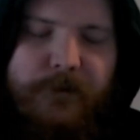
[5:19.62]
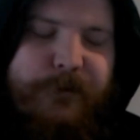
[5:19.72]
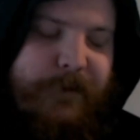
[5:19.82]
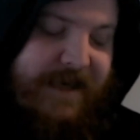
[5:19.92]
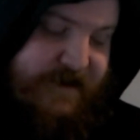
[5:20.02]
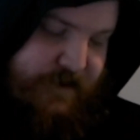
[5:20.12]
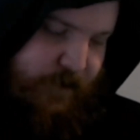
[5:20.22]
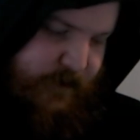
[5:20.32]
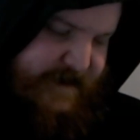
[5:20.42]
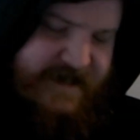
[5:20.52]
But
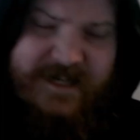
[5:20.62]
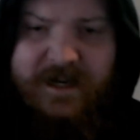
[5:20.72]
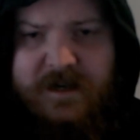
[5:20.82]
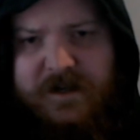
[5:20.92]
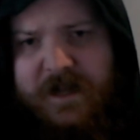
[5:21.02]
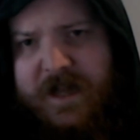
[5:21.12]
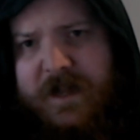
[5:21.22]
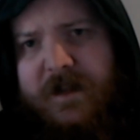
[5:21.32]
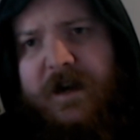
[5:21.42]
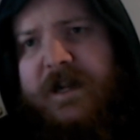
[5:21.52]
on the second
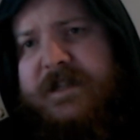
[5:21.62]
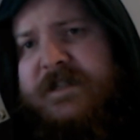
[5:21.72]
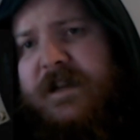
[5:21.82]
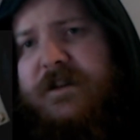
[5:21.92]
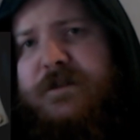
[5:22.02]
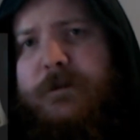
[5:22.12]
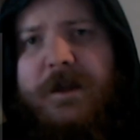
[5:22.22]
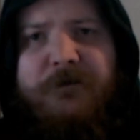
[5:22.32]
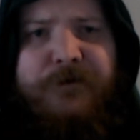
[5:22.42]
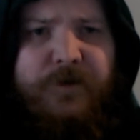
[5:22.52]
day, I decided to
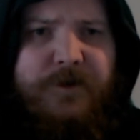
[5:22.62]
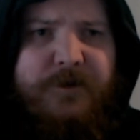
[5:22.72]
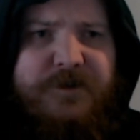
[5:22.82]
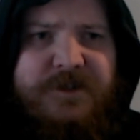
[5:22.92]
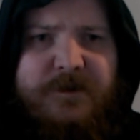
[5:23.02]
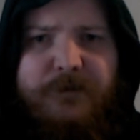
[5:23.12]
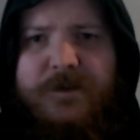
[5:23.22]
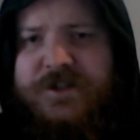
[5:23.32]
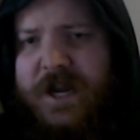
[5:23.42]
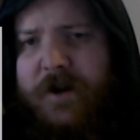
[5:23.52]
make fruits,
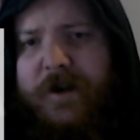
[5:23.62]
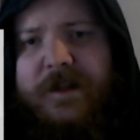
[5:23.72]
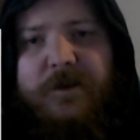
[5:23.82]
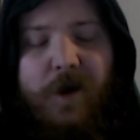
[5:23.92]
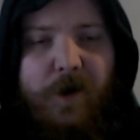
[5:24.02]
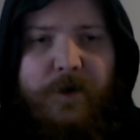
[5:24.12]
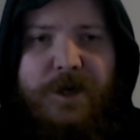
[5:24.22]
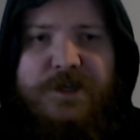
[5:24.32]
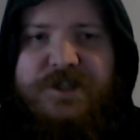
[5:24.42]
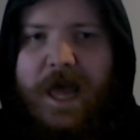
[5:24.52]
the cherry, the
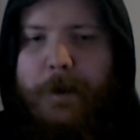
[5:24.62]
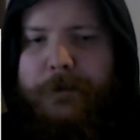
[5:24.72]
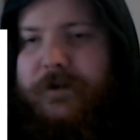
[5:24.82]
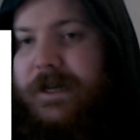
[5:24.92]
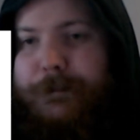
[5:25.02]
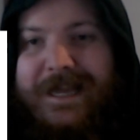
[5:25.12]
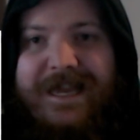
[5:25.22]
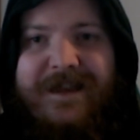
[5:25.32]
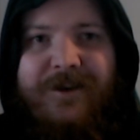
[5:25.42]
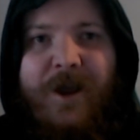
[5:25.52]
orange, the apple, and the
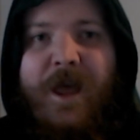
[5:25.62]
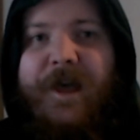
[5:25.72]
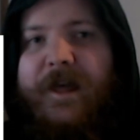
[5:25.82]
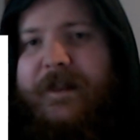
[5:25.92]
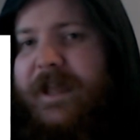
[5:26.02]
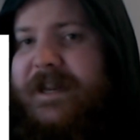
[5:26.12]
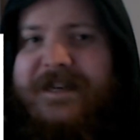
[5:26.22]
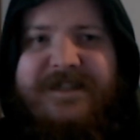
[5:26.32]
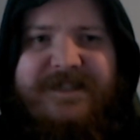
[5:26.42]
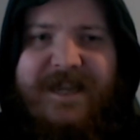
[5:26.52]
pear. They
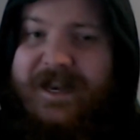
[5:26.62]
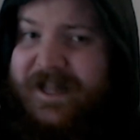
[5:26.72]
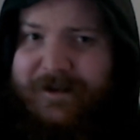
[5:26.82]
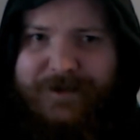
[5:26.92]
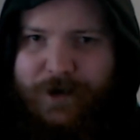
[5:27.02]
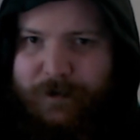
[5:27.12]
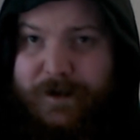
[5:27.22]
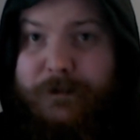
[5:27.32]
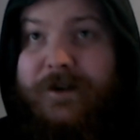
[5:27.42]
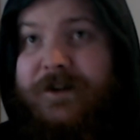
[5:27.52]
didn't stand out very
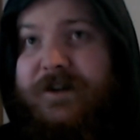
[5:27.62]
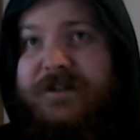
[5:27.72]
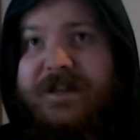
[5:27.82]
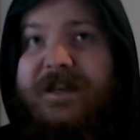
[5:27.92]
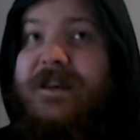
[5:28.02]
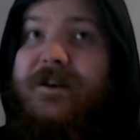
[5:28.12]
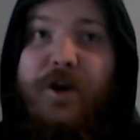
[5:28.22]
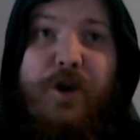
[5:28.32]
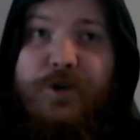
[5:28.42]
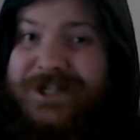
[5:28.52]
well because I didn't
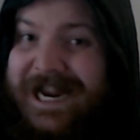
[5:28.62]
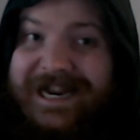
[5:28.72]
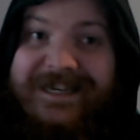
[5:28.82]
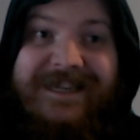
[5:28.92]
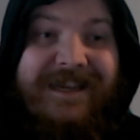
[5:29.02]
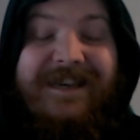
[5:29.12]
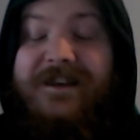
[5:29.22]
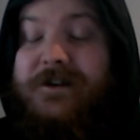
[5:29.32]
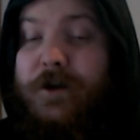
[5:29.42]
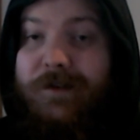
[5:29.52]
know shading, I
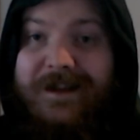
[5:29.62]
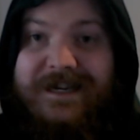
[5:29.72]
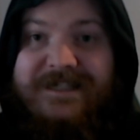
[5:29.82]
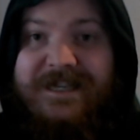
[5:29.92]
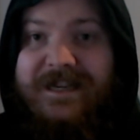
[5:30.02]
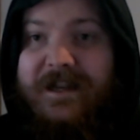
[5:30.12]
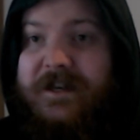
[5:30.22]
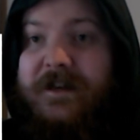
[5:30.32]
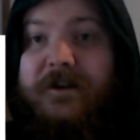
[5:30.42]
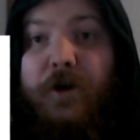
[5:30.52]
didn't know lighting, I
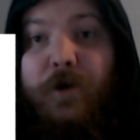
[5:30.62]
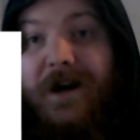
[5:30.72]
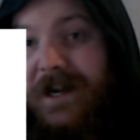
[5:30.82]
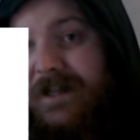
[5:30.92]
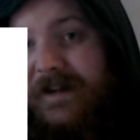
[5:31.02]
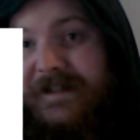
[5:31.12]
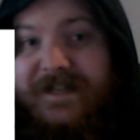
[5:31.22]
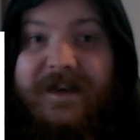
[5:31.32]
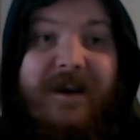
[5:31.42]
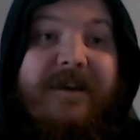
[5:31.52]
didn't know highlights,
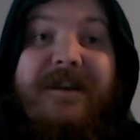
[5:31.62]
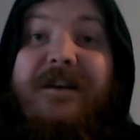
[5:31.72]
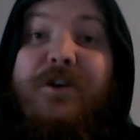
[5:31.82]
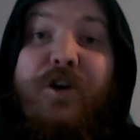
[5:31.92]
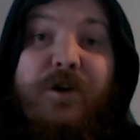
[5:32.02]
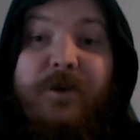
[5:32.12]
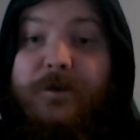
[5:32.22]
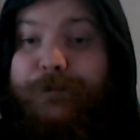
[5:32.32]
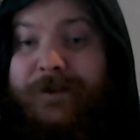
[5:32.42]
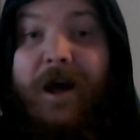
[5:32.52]
and I didn't
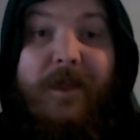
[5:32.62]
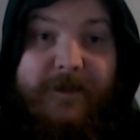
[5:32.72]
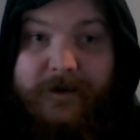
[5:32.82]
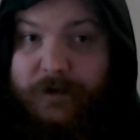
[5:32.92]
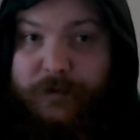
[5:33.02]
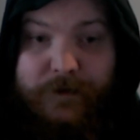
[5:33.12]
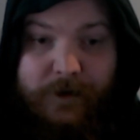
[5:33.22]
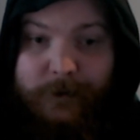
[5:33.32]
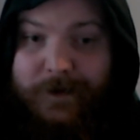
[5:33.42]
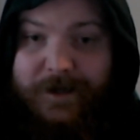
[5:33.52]
know color theory
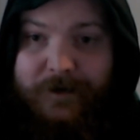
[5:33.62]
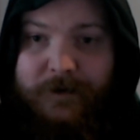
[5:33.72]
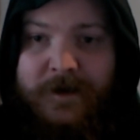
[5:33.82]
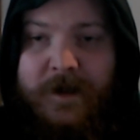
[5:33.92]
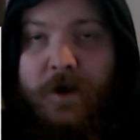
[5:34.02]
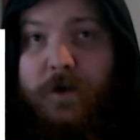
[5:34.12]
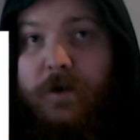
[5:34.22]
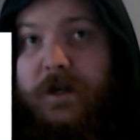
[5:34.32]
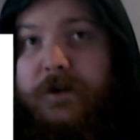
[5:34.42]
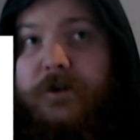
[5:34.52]
very well.
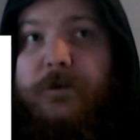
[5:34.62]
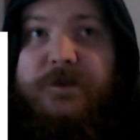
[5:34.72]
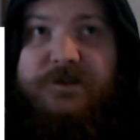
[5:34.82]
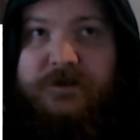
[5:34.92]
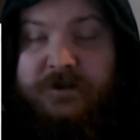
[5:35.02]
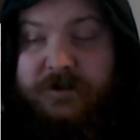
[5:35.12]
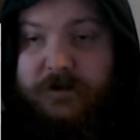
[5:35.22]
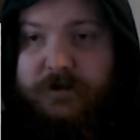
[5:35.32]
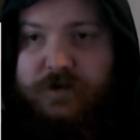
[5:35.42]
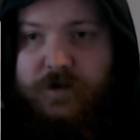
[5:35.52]
All I knew was
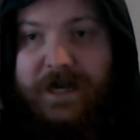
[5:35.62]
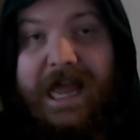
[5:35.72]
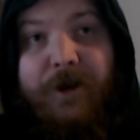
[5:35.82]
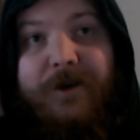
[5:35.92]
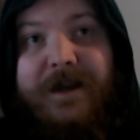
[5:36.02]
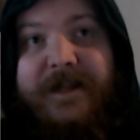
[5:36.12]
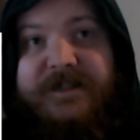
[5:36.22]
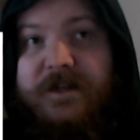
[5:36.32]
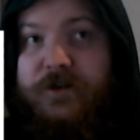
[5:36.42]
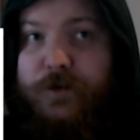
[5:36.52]
to draw outlines
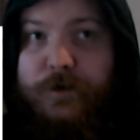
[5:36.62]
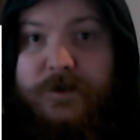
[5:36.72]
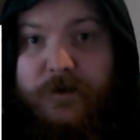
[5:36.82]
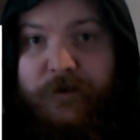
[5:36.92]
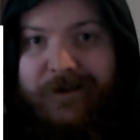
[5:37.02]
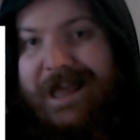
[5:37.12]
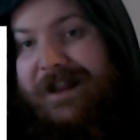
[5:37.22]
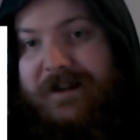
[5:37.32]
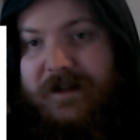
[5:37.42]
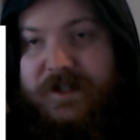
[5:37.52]
and do
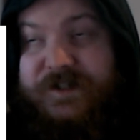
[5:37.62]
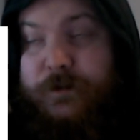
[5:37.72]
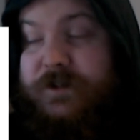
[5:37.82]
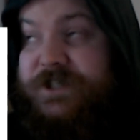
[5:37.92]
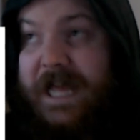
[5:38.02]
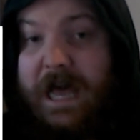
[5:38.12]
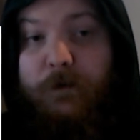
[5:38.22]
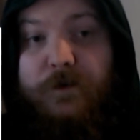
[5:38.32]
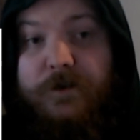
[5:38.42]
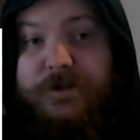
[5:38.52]
flat colors, which that
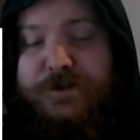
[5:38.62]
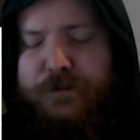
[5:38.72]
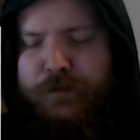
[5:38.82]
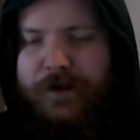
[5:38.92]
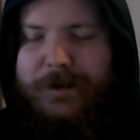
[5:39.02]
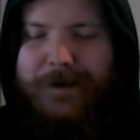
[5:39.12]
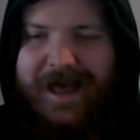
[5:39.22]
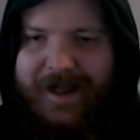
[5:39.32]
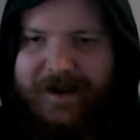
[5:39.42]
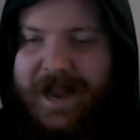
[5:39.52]
was pretty
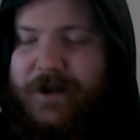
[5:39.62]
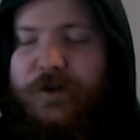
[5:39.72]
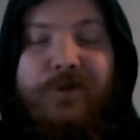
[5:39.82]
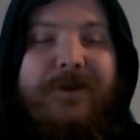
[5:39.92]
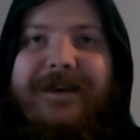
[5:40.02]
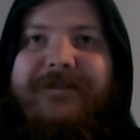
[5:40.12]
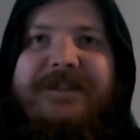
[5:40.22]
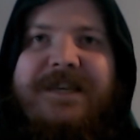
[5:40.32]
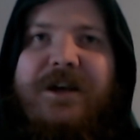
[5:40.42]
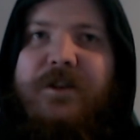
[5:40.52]
bad, and you couldn't even
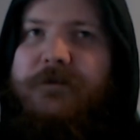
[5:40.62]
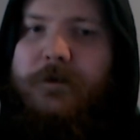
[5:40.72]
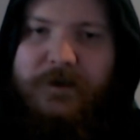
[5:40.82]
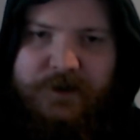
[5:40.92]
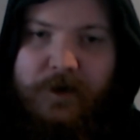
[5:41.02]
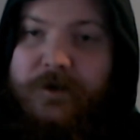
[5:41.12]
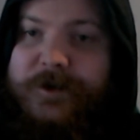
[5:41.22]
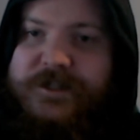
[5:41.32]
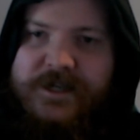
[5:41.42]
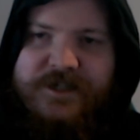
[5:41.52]
tell if it was an
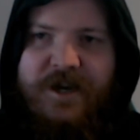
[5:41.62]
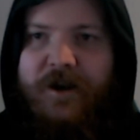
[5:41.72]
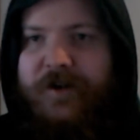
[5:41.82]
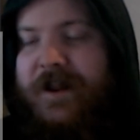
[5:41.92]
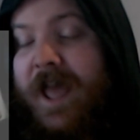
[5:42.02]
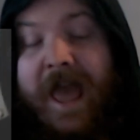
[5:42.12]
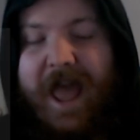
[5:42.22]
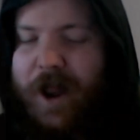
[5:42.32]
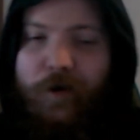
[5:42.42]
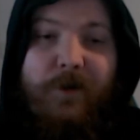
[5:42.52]
orange and cherry.
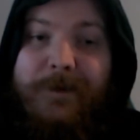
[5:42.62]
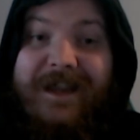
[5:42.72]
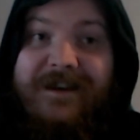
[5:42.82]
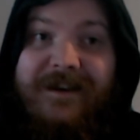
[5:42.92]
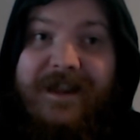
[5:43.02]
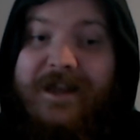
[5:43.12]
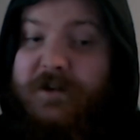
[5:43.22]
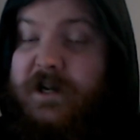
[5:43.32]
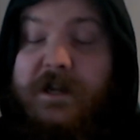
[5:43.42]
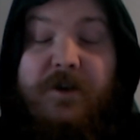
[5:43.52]
And looking back at it now,
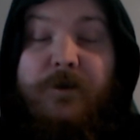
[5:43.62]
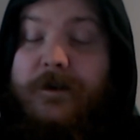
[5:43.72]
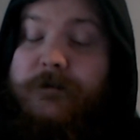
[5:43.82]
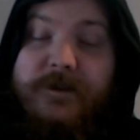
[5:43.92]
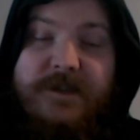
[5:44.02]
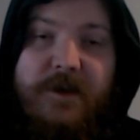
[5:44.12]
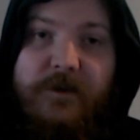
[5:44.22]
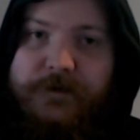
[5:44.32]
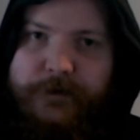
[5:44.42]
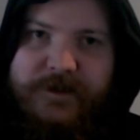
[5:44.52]
I couldn't even tell
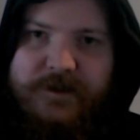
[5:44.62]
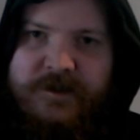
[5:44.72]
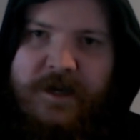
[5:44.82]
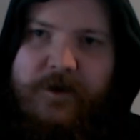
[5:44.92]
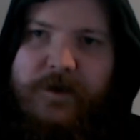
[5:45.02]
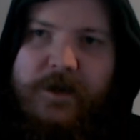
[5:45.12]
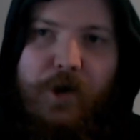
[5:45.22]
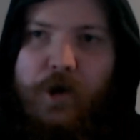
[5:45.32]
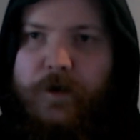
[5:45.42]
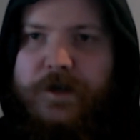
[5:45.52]
if it was a cherry,
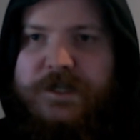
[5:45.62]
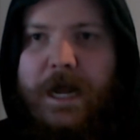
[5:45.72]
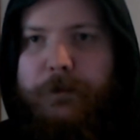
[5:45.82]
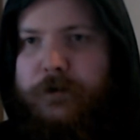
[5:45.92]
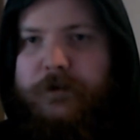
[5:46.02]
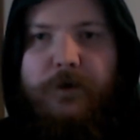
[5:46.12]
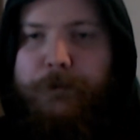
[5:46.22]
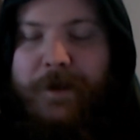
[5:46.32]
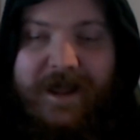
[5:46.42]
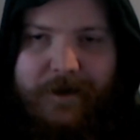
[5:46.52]
orange, apple, or
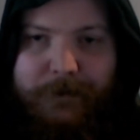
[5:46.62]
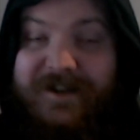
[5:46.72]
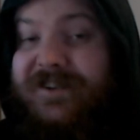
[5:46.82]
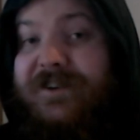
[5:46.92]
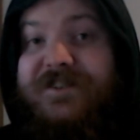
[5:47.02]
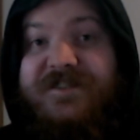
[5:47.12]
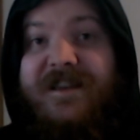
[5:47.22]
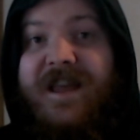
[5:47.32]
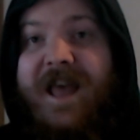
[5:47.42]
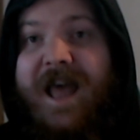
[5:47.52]
pear because
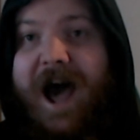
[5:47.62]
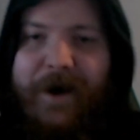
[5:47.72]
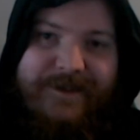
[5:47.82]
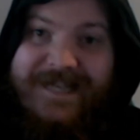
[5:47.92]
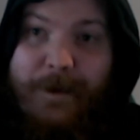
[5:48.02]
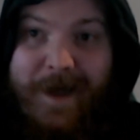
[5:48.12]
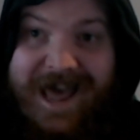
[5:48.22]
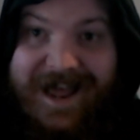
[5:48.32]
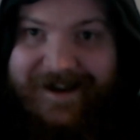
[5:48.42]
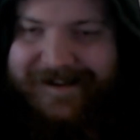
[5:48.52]
I was that
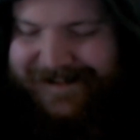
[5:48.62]
bad.